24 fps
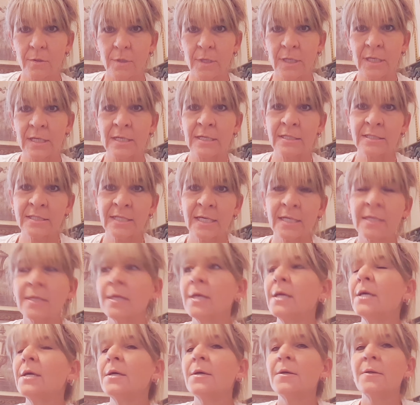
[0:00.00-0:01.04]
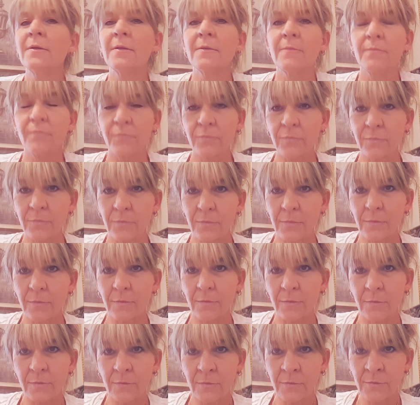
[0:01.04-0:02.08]
And he said,
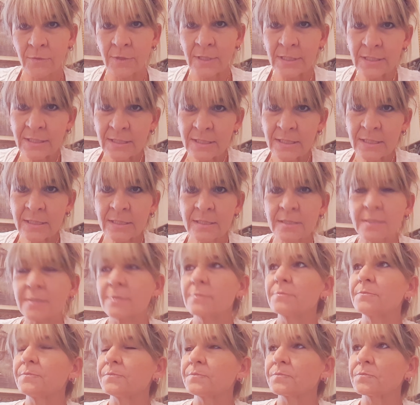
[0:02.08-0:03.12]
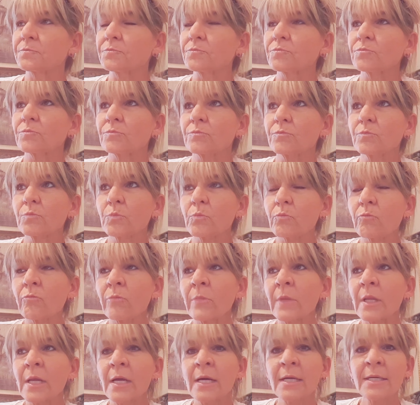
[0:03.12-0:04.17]
This is
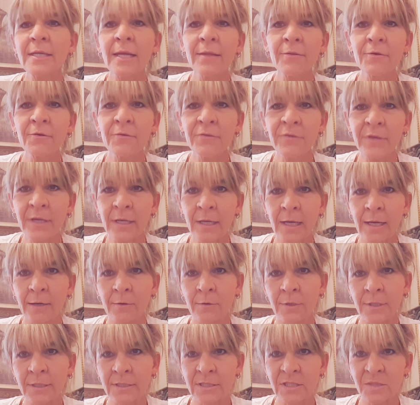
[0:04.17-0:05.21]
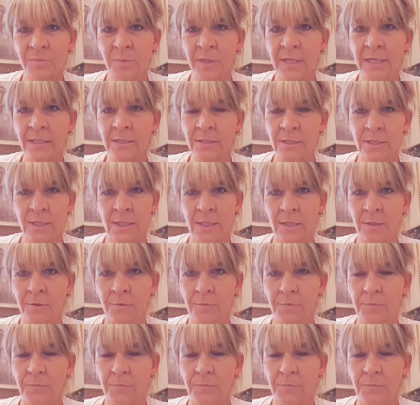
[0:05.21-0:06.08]
another thing I will explain to you.